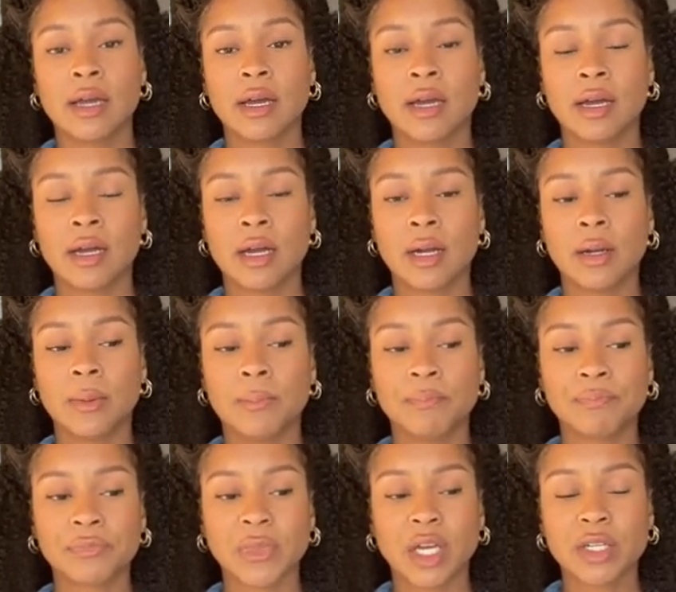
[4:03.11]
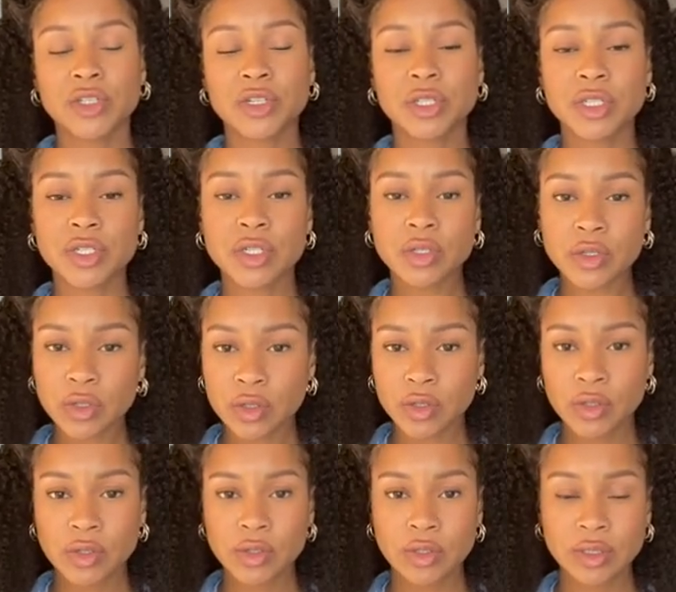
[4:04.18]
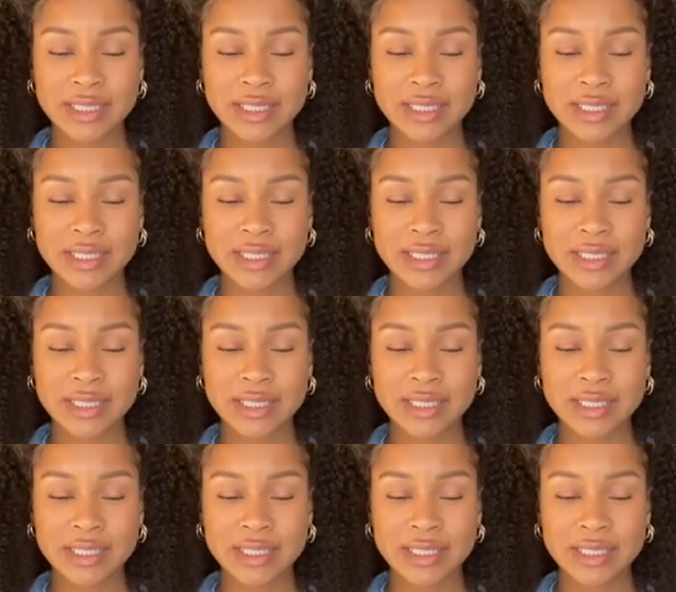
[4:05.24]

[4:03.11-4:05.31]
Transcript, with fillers: Um, a traditional